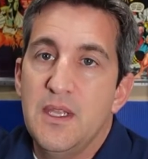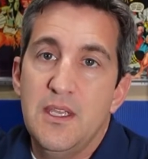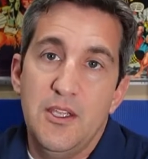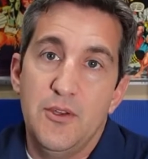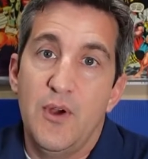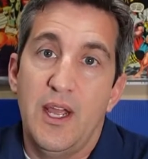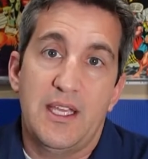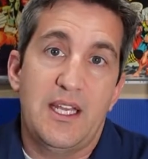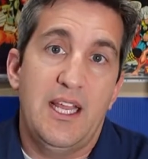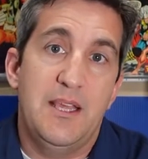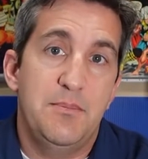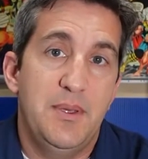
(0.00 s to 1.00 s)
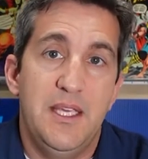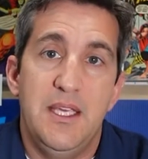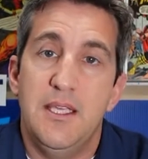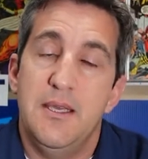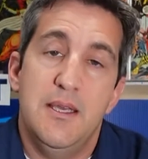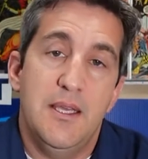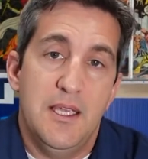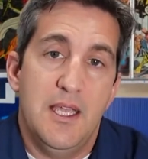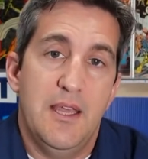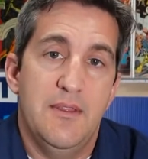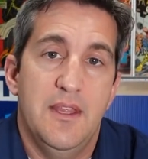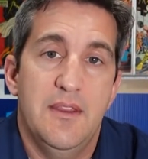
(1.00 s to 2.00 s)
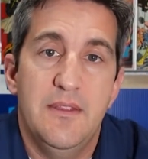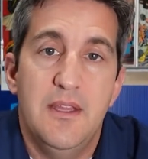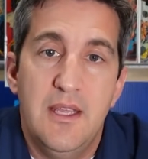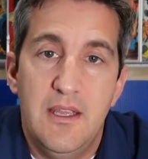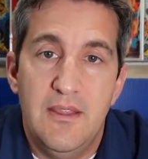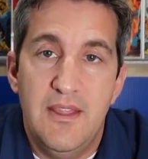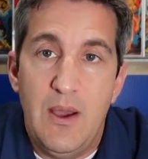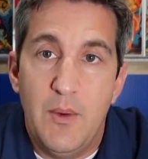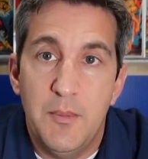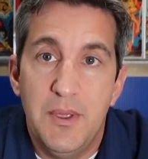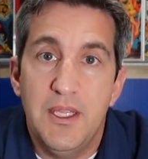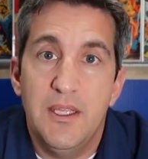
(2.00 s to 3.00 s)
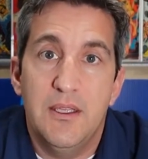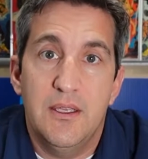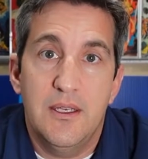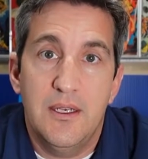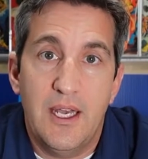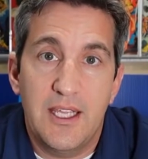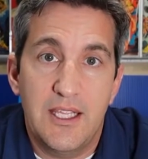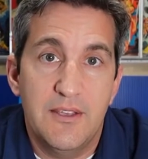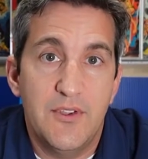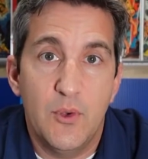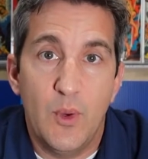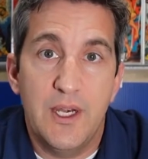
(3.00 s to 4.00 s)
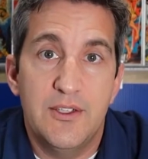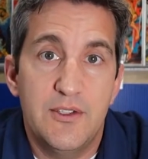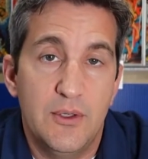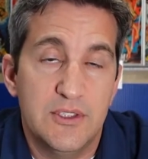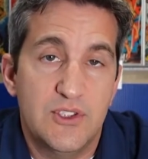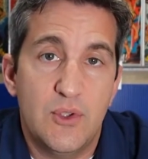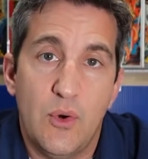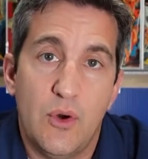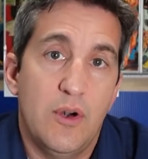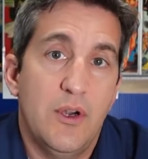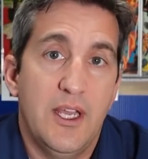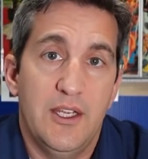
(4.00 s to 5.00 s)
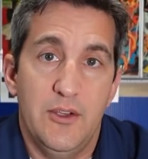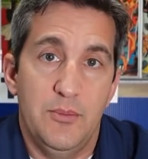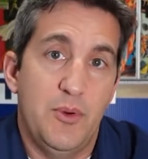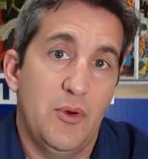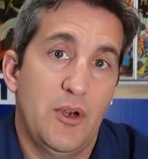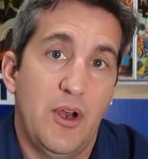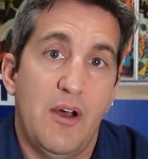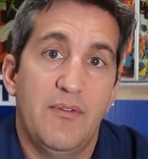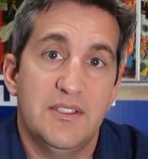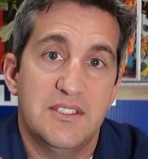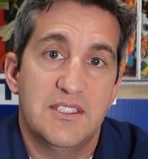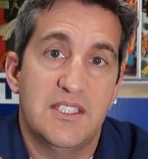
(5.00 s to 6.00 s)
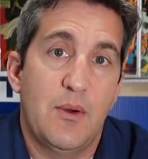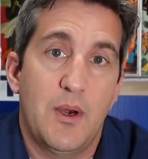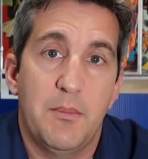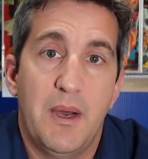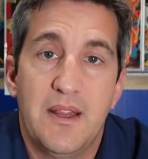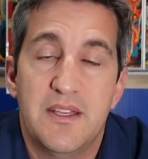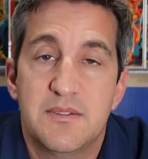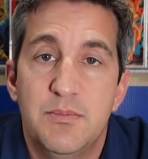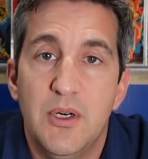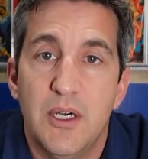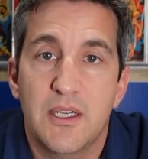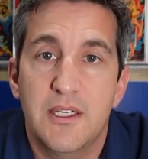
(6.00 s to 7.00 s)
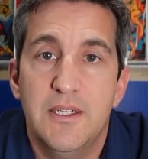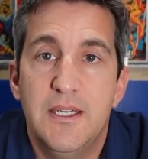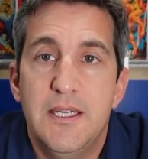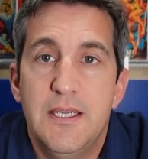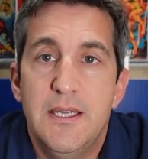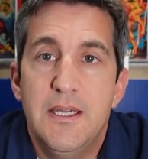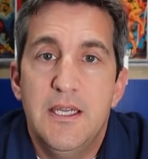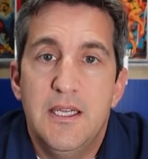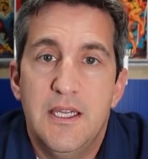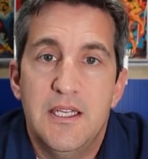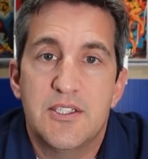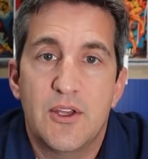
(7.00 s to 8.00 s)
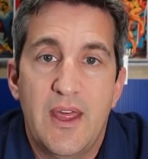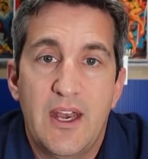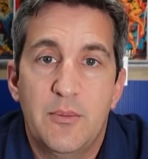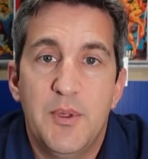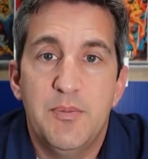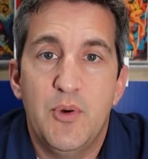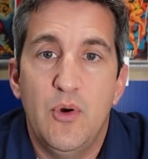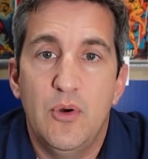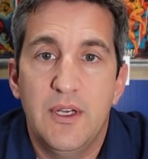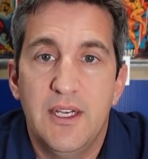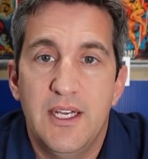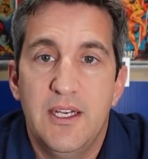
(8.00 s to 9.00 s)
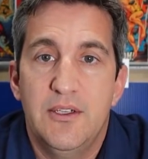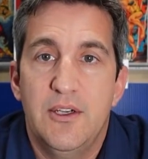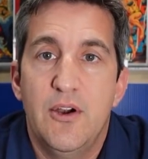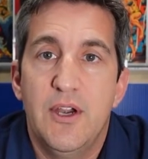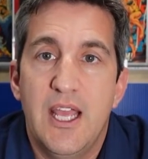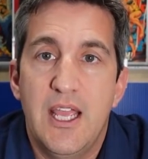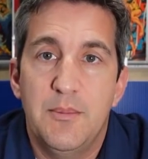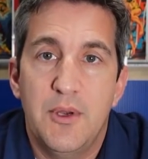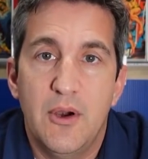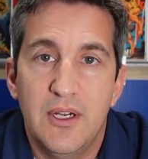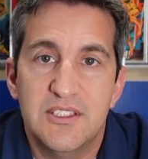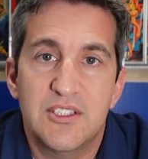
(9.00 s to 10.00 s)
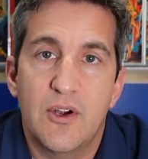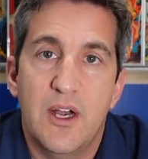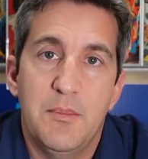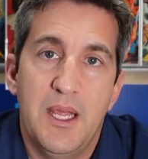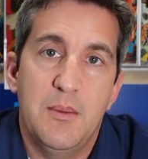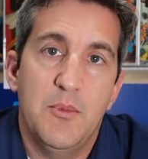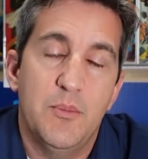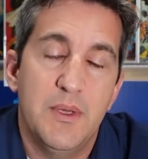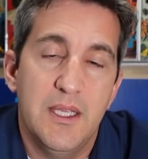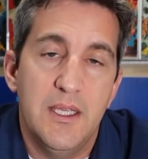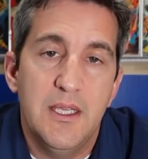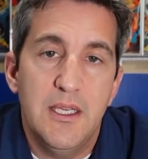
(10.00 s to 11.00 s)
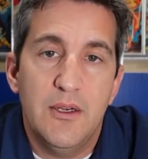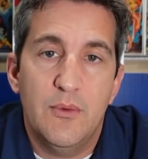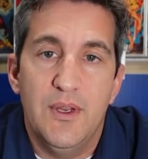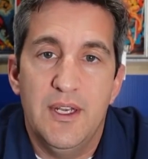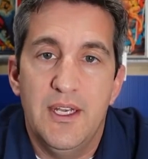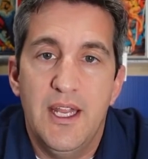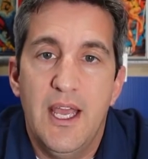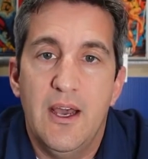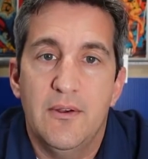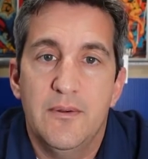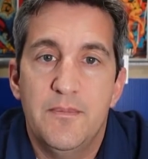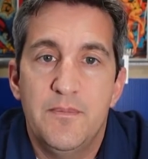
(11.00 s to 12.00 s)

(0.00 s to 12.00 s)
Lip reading: You'd write claim P, and then that would be like if you went into a store and you pulled it off and says, I want to buy this book. And so that'll be pulled, and then your name, your Instagram name will be written down.